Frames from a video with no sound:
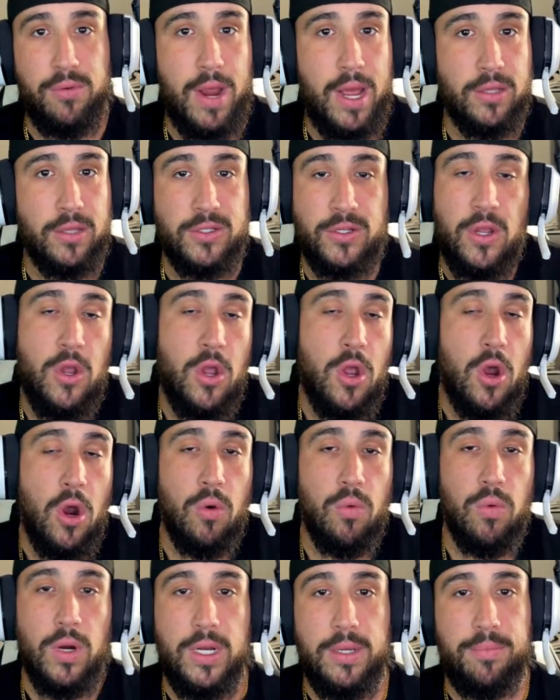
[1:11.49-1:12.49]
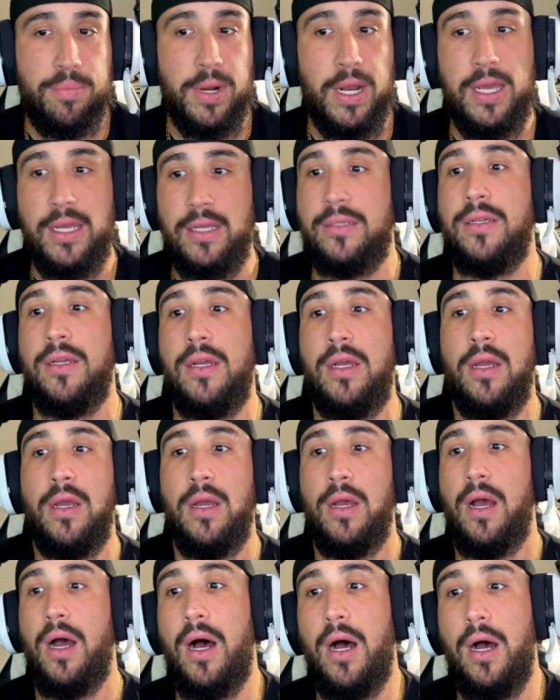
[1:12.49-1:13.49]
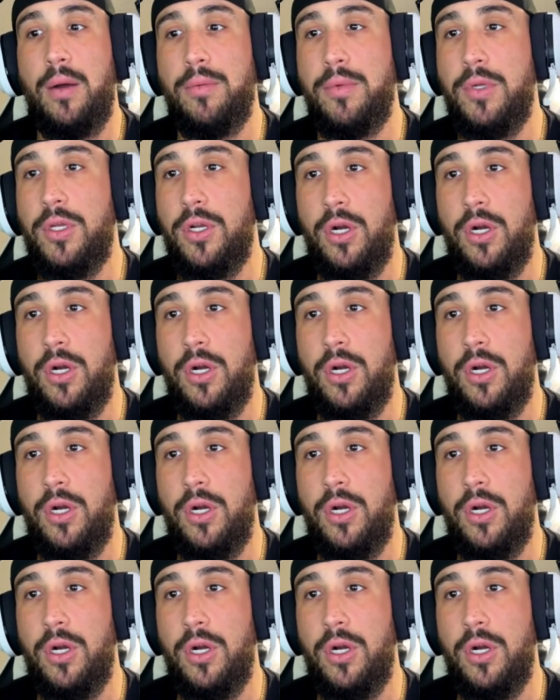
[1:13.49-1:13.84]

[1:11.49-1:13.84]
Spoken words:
routes or running plays. I